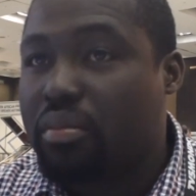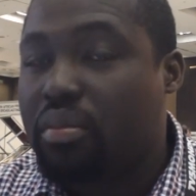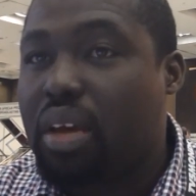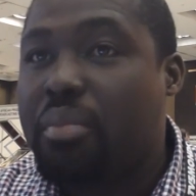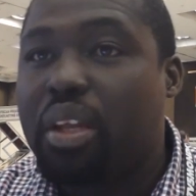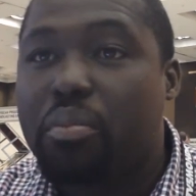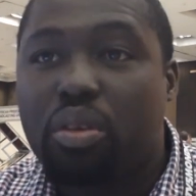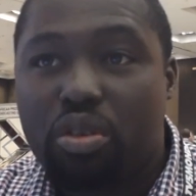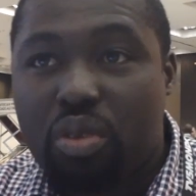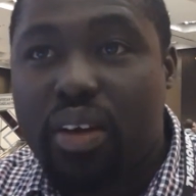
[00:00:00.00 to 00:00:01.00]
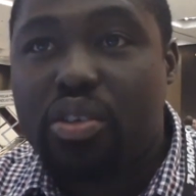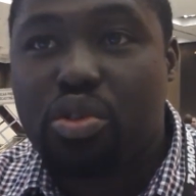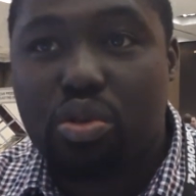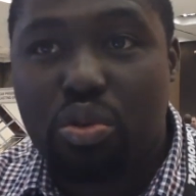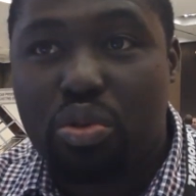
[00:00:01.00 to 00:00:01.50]
Mnet bought the rights
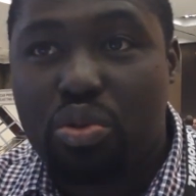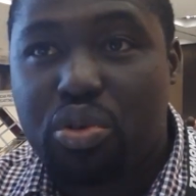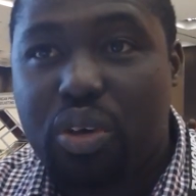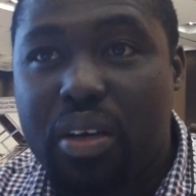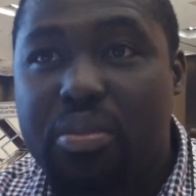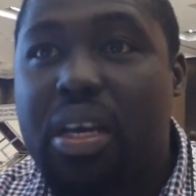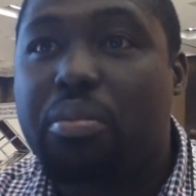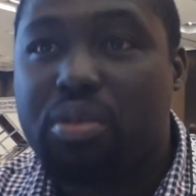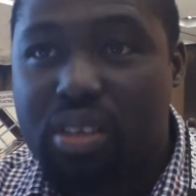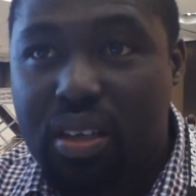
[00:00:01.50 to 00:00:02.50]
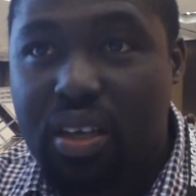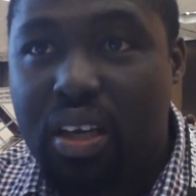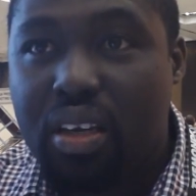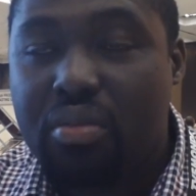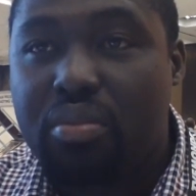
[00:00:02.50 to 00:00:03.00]
to Adam's Apples, and
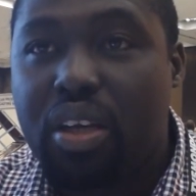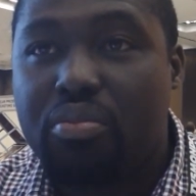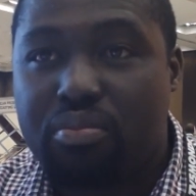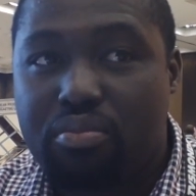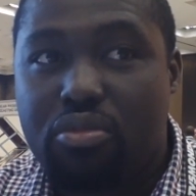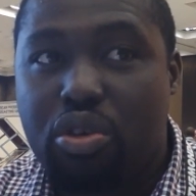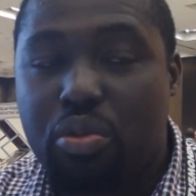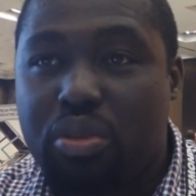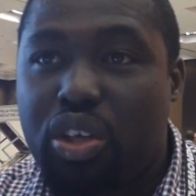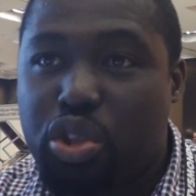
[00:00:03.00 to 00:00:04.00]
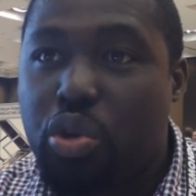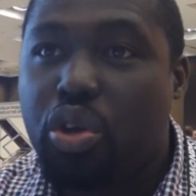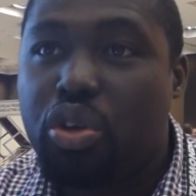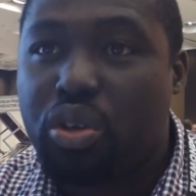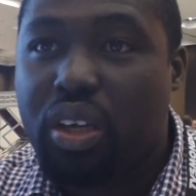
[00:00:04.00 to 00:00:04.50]
they showed
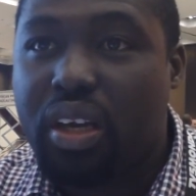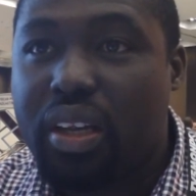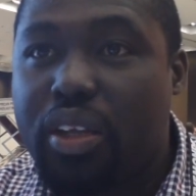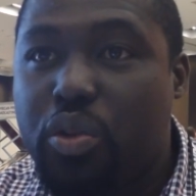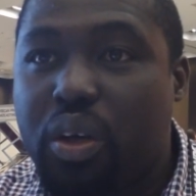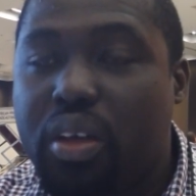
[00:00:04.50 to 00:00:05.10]
it on their network.